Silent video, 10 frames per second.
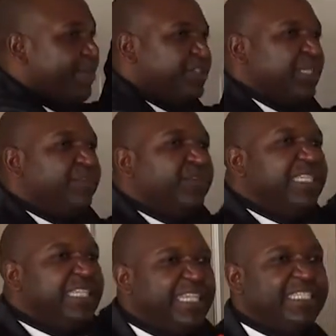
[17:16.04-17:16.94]
possible
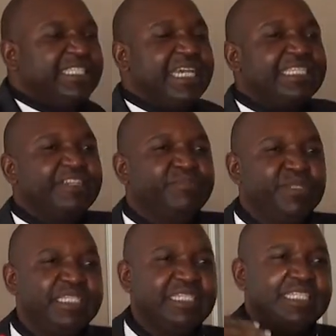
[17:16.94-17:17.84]
linkages that have
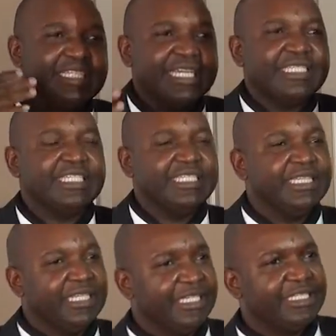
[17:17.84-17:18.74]
been indicated in
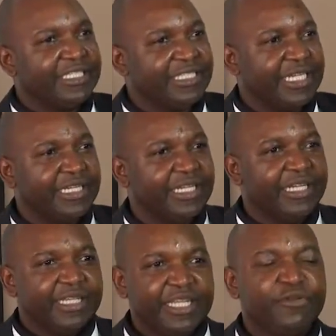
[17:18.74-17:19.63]
the literature.
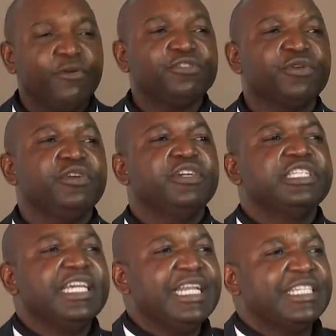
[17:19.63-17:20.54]
Then also
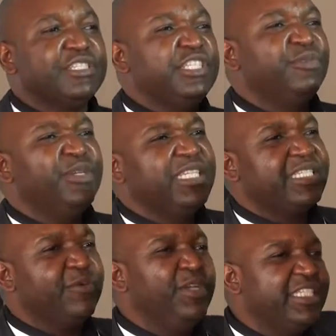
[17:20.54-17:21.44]
tell us in
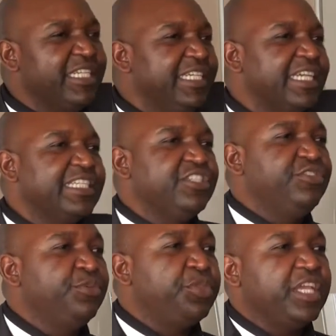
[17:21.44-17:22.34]
which linkage do
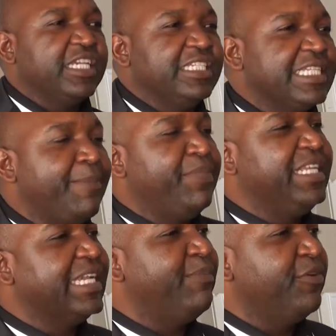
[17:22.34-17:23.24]
you think is
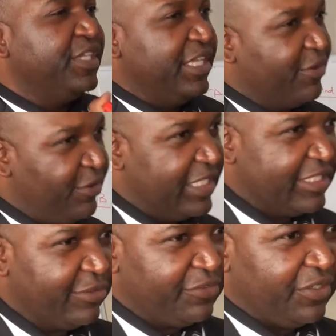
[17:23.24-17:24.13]
applicable in the
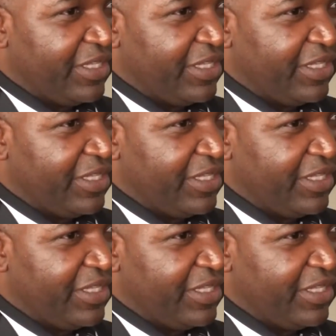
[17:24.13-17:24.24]
context of South